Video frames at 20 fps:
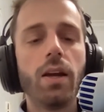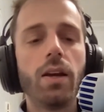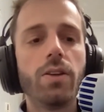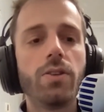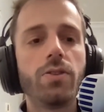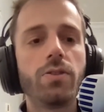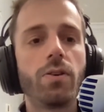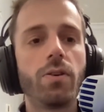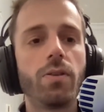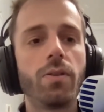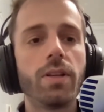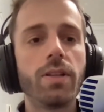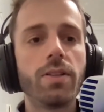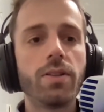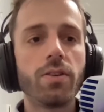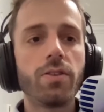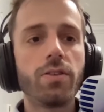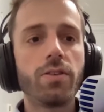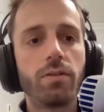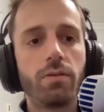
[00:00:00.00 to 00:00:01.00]
So these
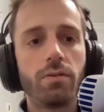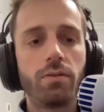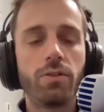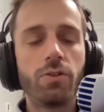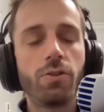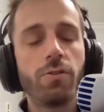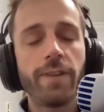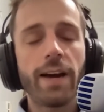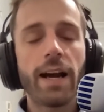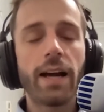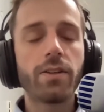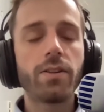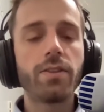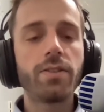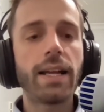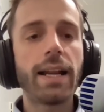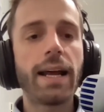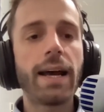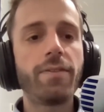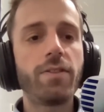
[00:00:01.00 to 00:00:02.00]
are two factors
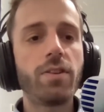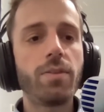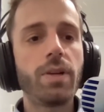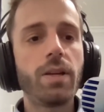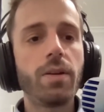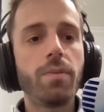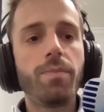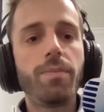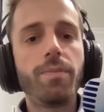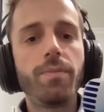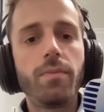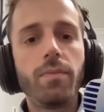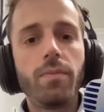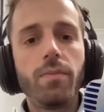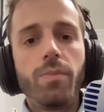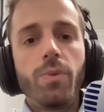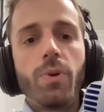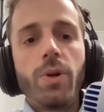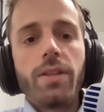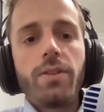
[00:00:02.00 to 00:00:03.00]
that have to be
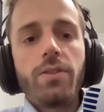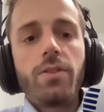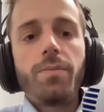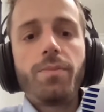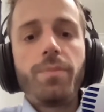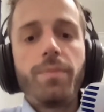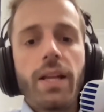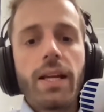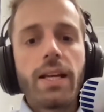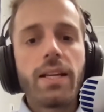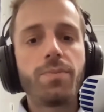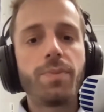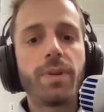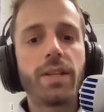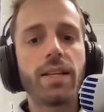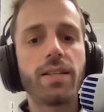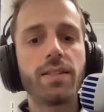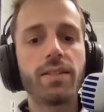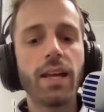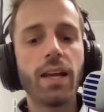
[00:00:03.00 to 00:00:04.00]
put into place, but
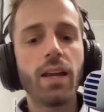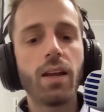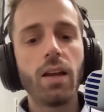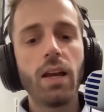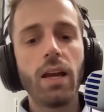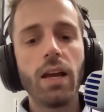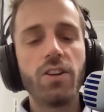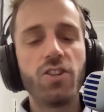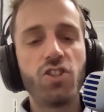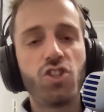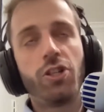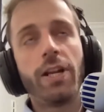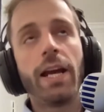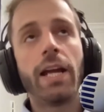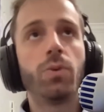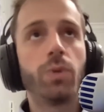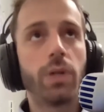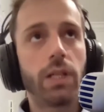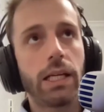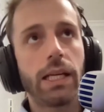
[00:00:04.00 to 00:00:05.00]
they say
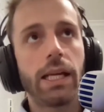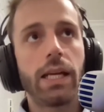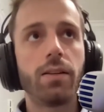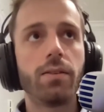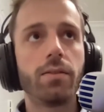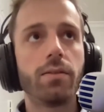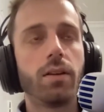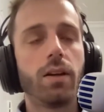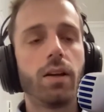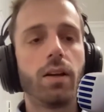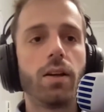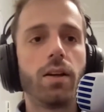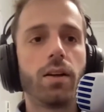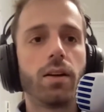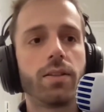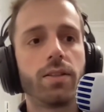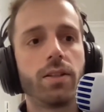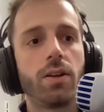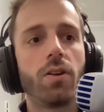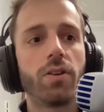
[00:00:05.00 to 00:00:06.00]
generally,
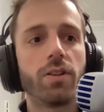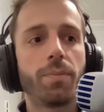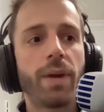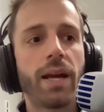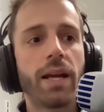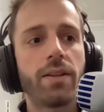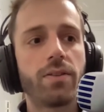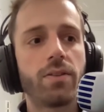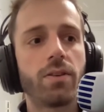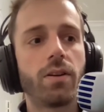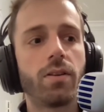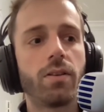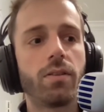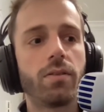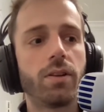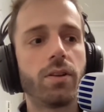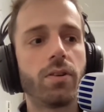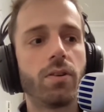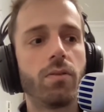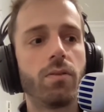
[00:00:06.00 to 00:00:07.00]
because it all depends on,
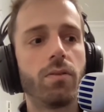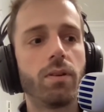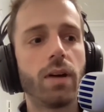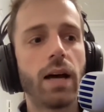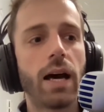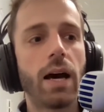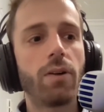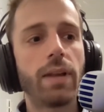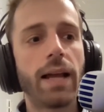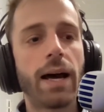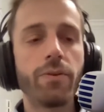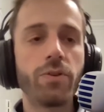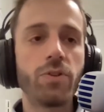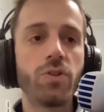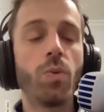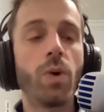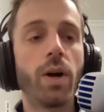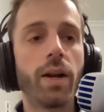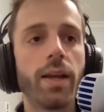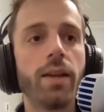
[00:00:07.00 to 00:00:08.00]
you know, how loud you
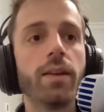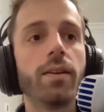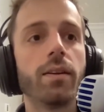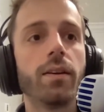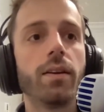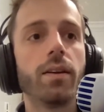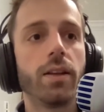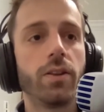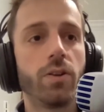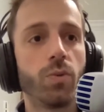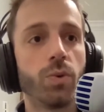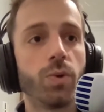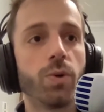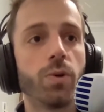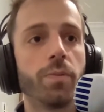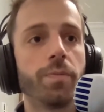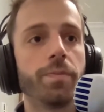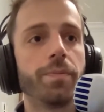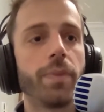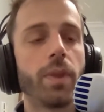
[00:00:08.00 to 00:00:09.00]
want it in the
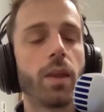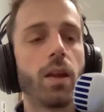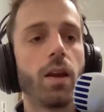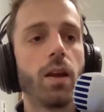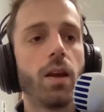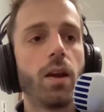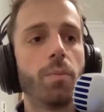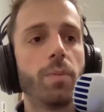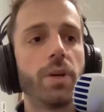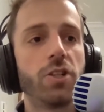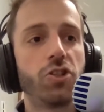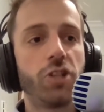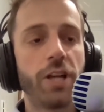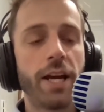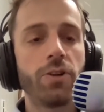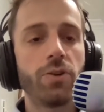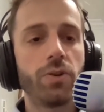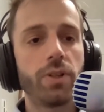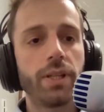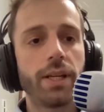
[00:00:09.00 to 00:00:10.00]
room, but
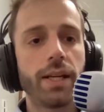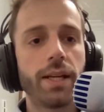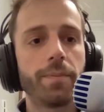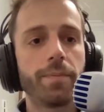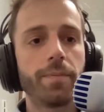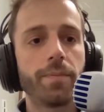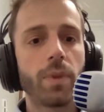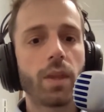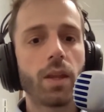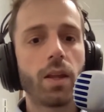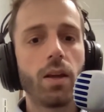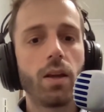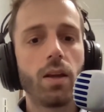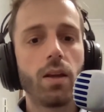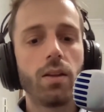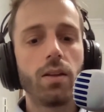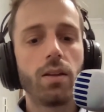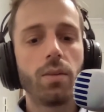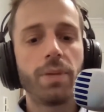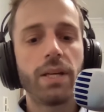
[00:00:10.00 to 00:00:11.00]
generally
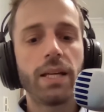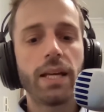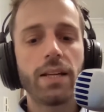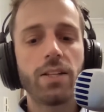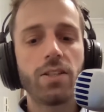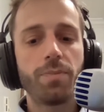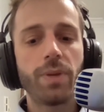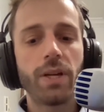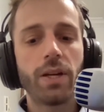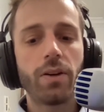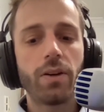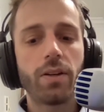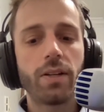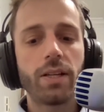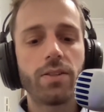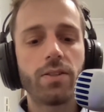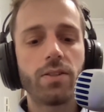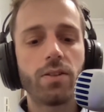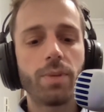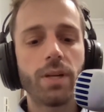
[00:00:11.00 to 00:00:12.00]
the PA speaker
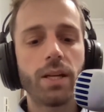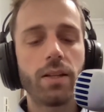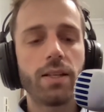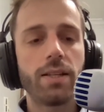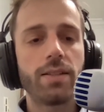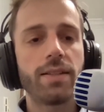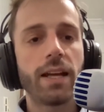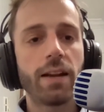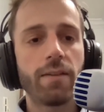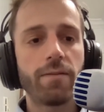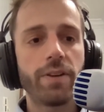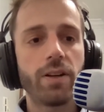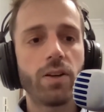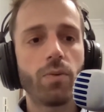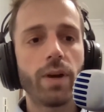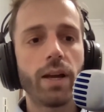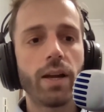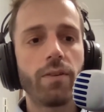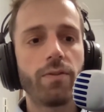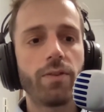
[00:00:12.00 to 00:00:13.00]
needs to be at least 10 feet
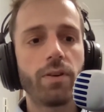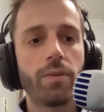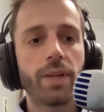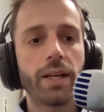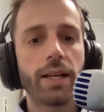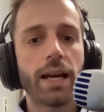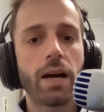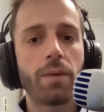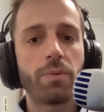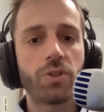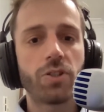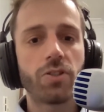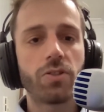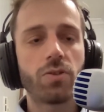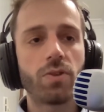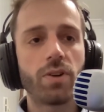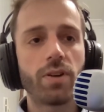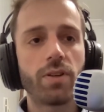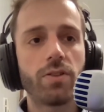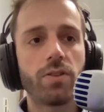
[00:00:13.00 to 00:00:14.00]
away from the capture
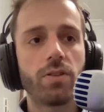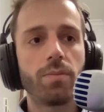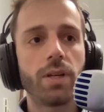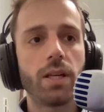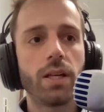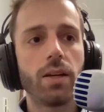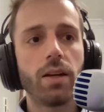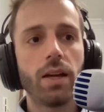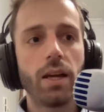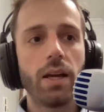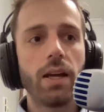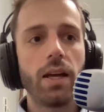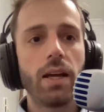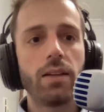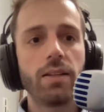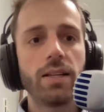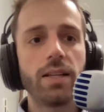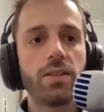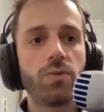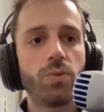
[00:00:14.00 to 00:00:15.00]
source to be at
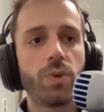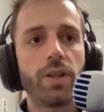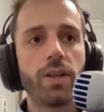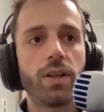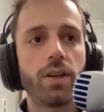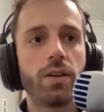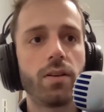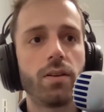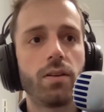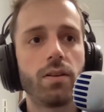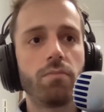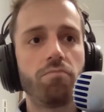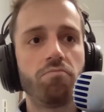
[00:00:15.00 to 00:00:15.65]
least within